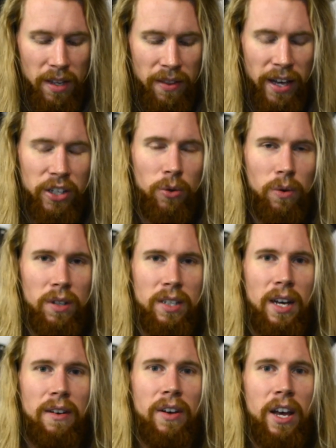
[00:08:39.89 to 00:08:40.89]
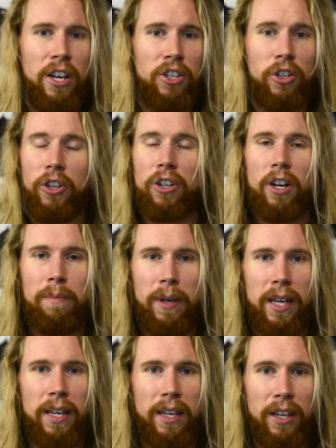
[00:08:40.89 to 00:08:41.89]
that sort of stuff. So you're going to
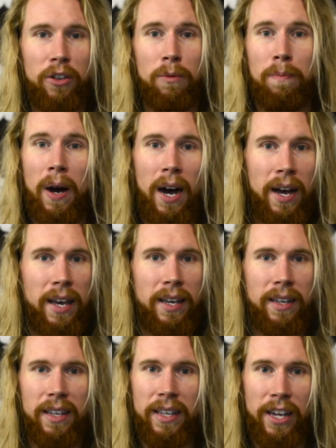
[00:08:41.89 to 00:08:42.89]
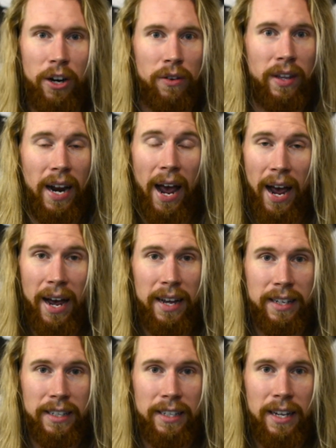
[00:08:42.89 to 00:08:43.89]
be either buying gear that
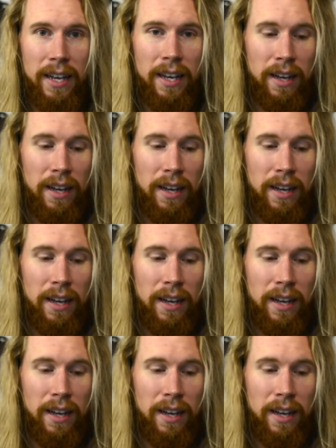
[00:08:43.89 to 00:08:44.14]
has